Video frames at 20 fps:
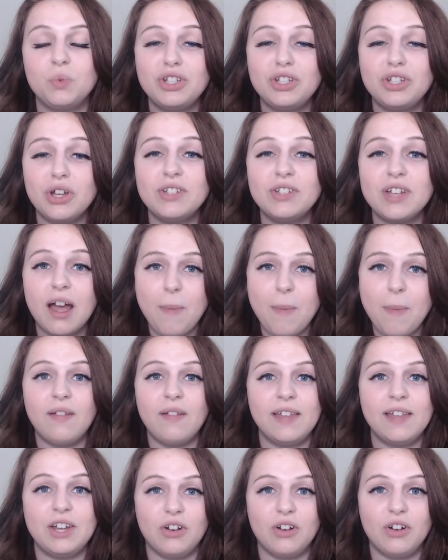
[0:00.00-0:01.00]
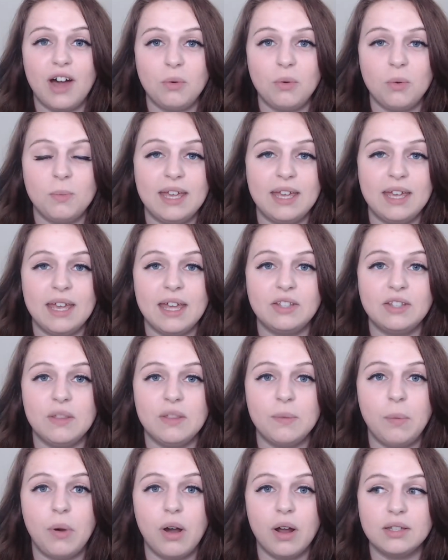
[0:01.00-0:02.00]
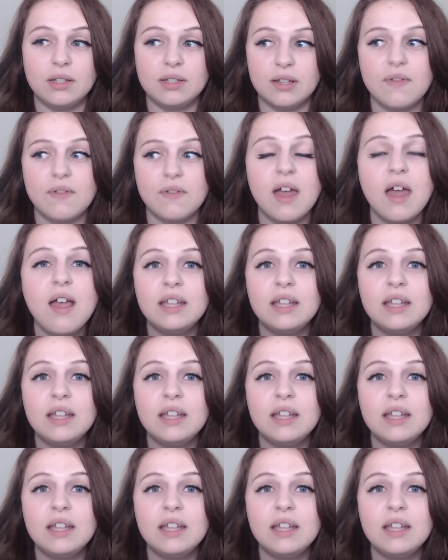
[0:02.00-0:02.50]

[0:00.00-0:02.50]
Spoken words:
which I'll talk about later on when we get to the parts of